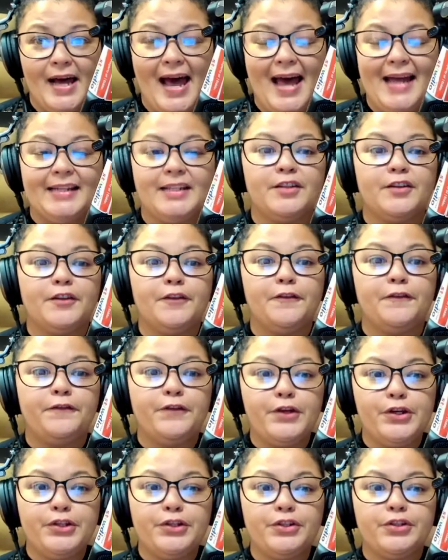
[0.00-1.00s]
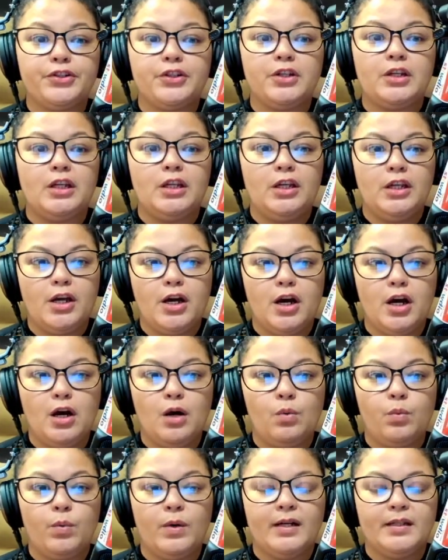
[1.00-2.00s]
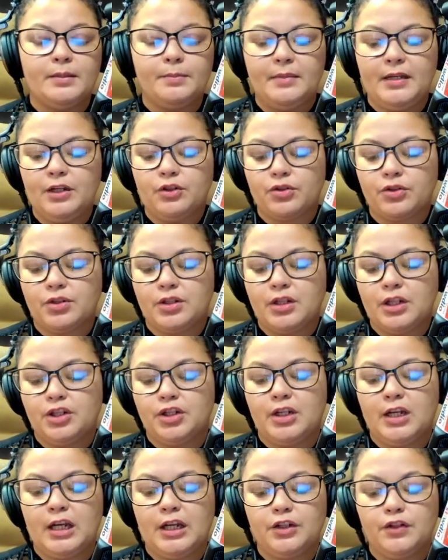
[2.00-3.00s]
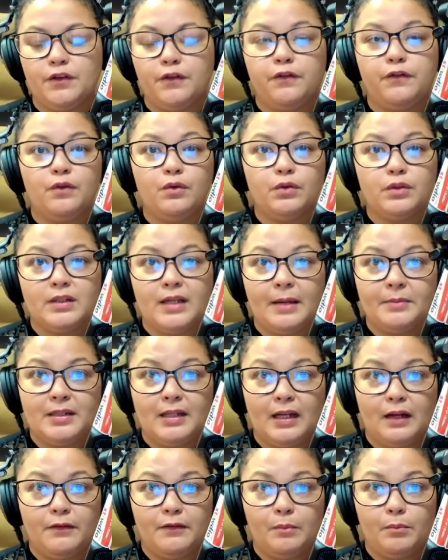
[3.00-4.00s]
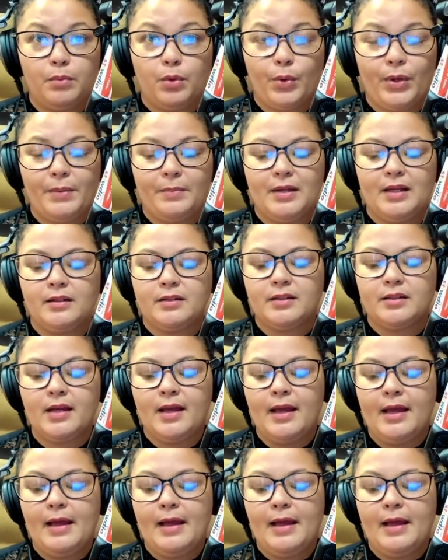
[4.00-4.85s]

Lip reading: and the first year was me transitioning into full-time self-employment,